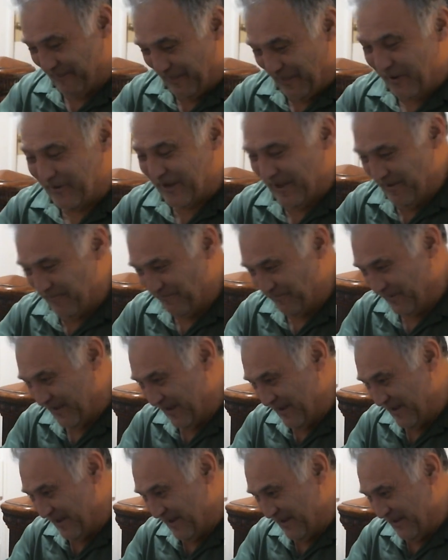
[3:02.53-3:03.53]
Okay,
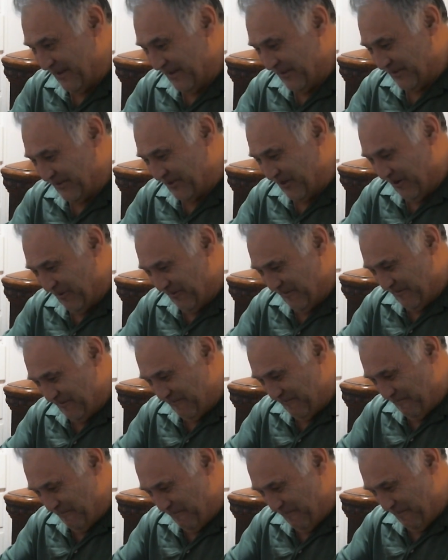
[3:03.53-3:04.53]
so
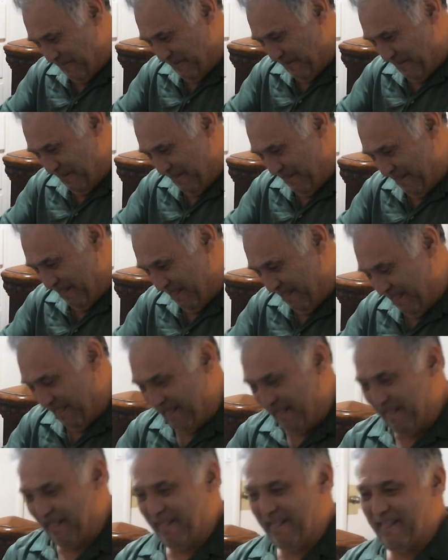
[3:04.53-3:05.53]

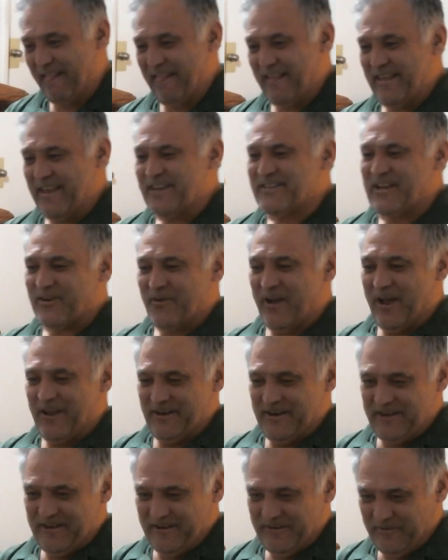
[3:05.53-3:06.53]
here's a rod.
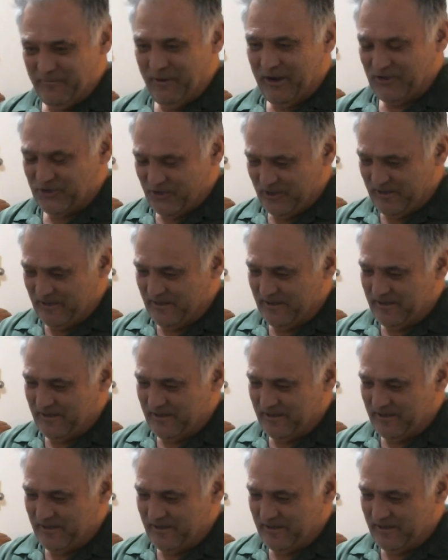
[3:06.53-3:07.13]
Watch.